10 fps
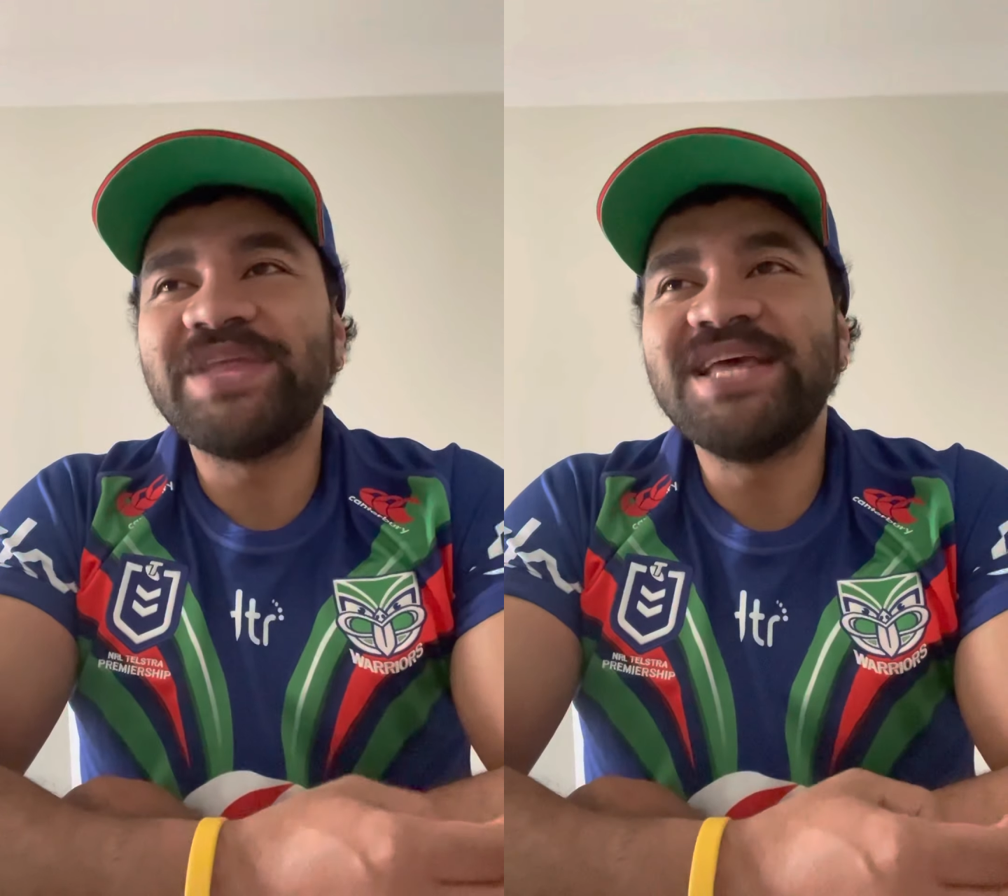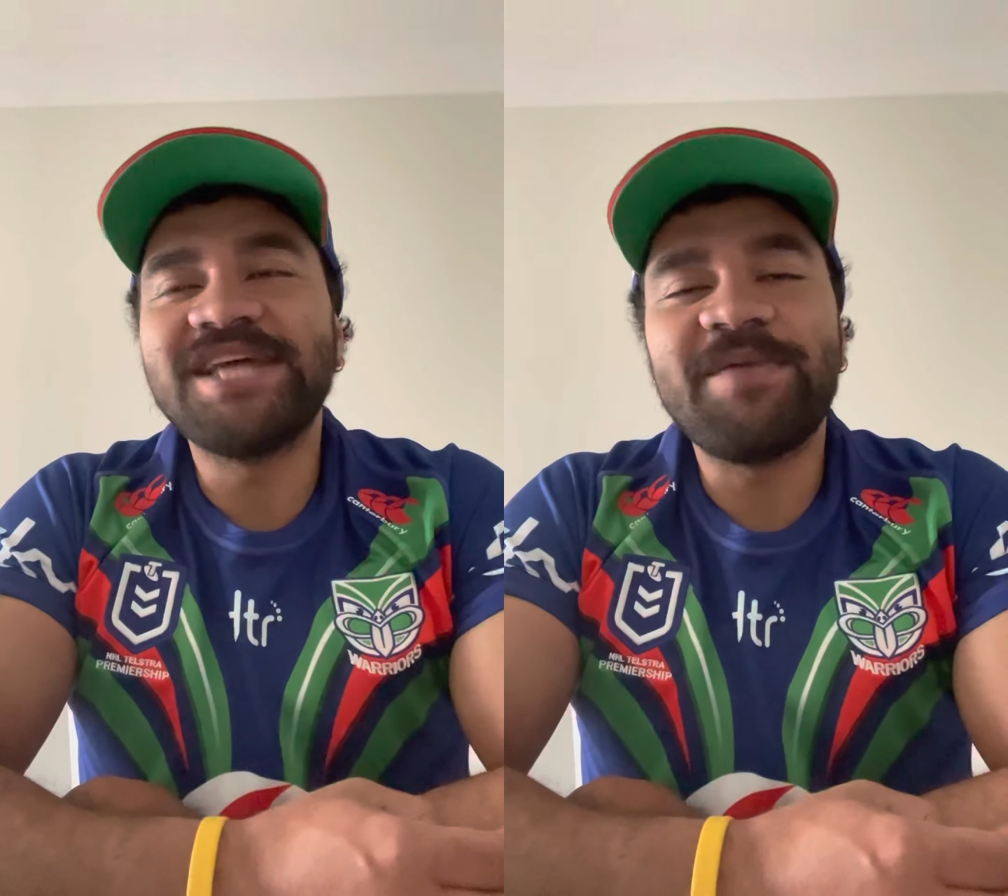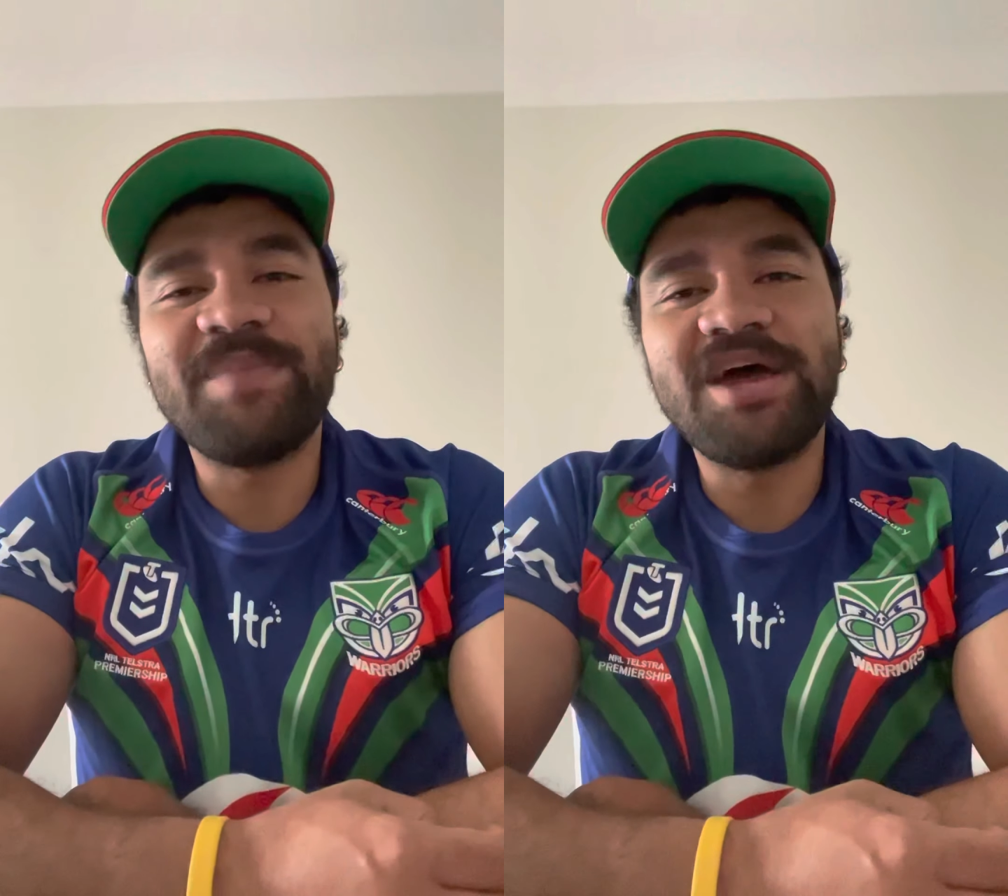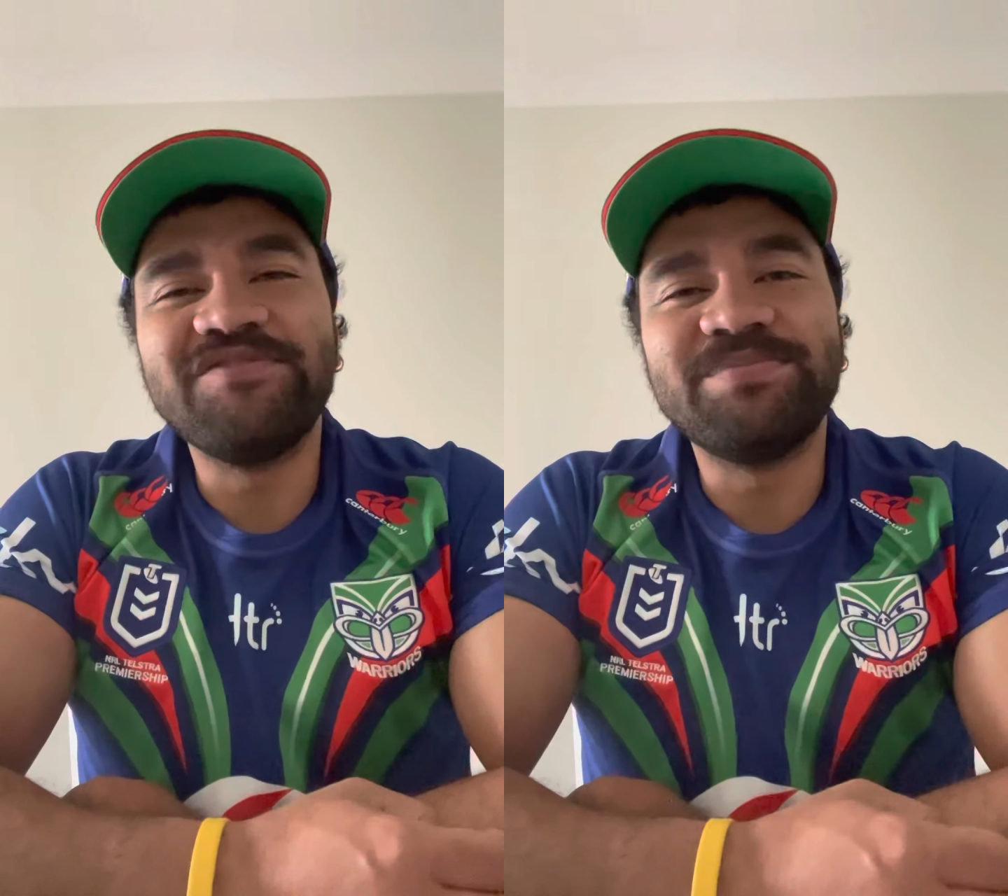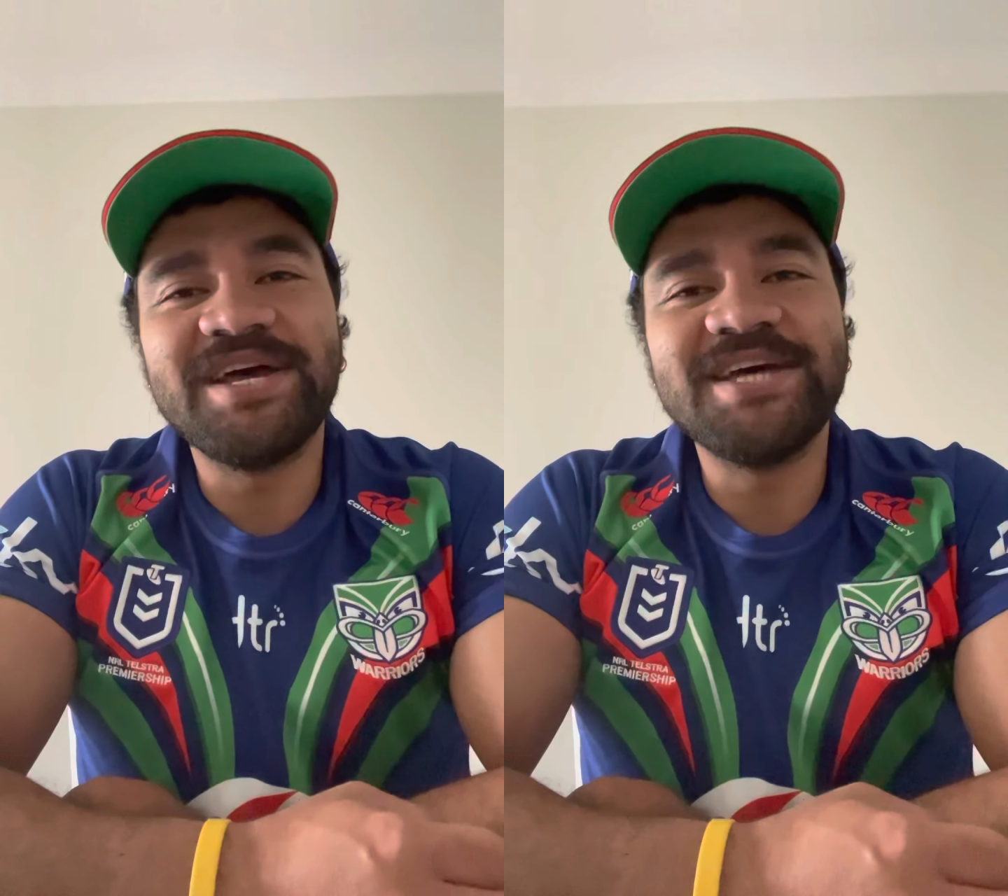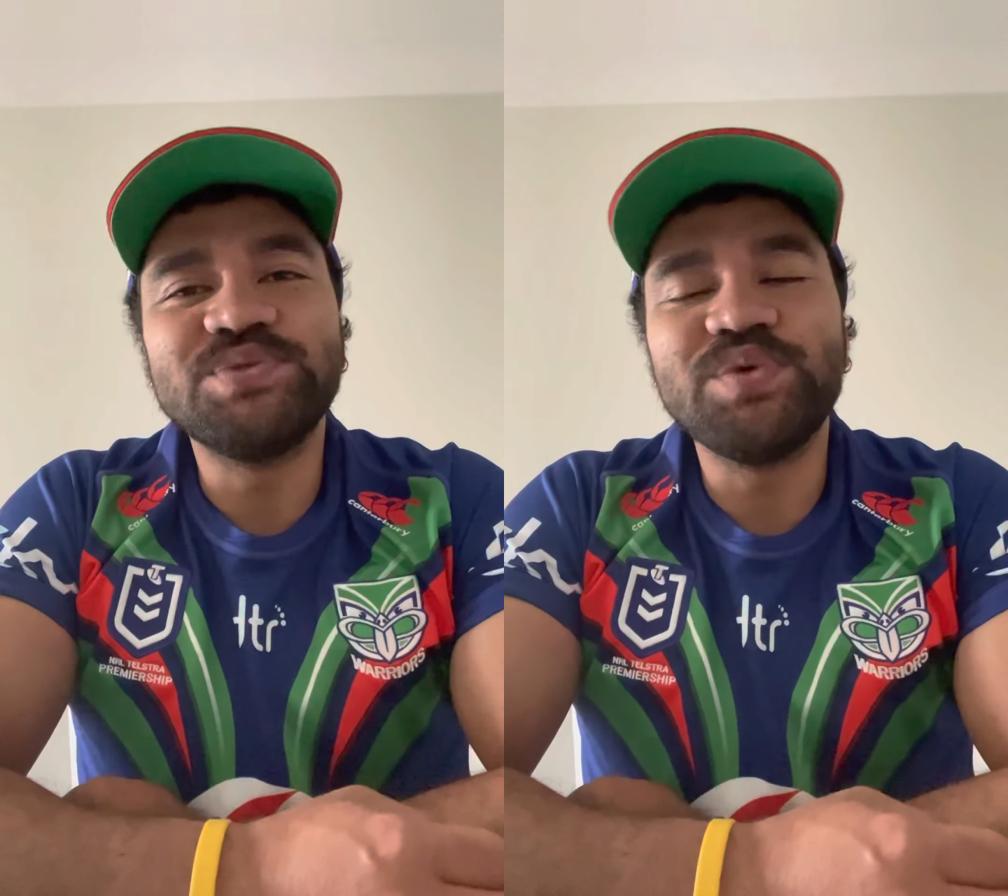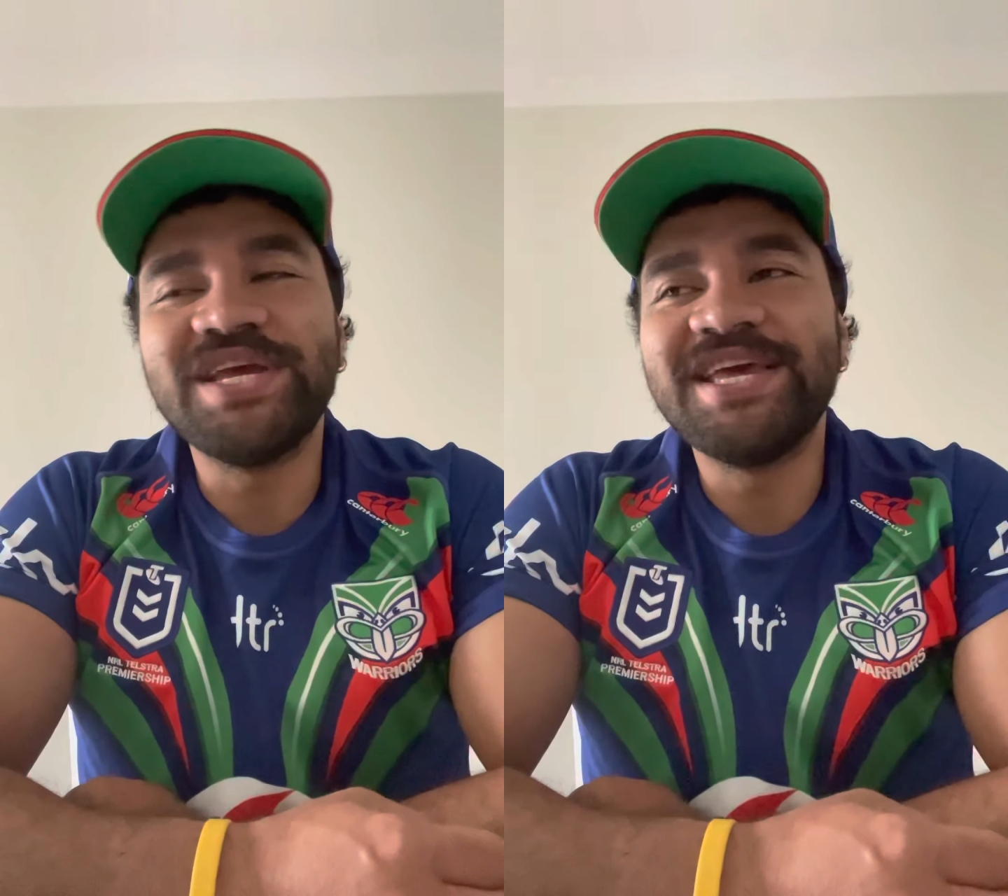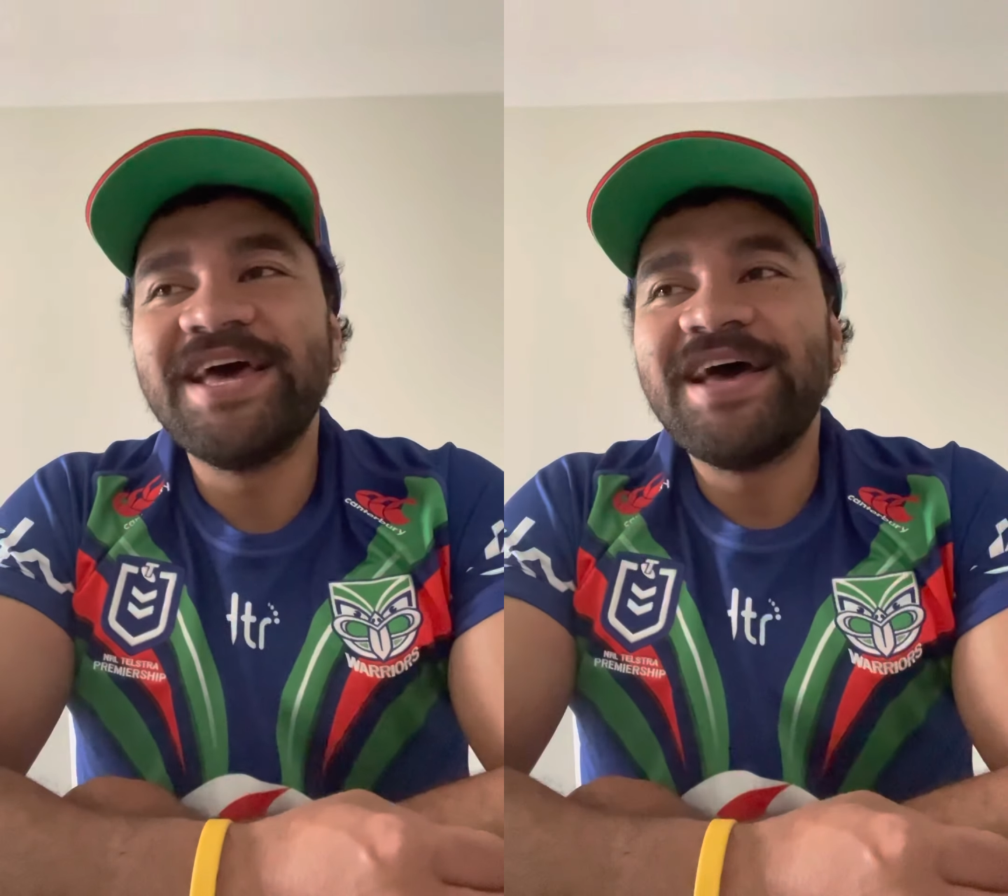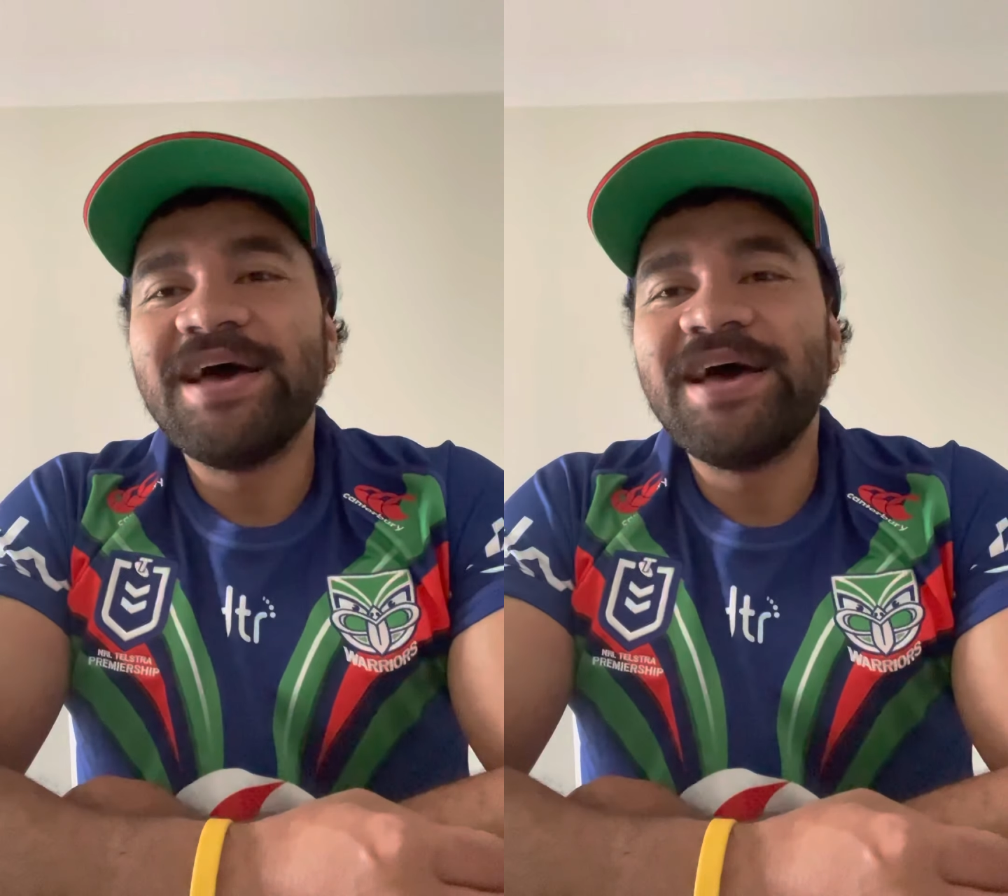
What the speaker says: he's that bad of a player as we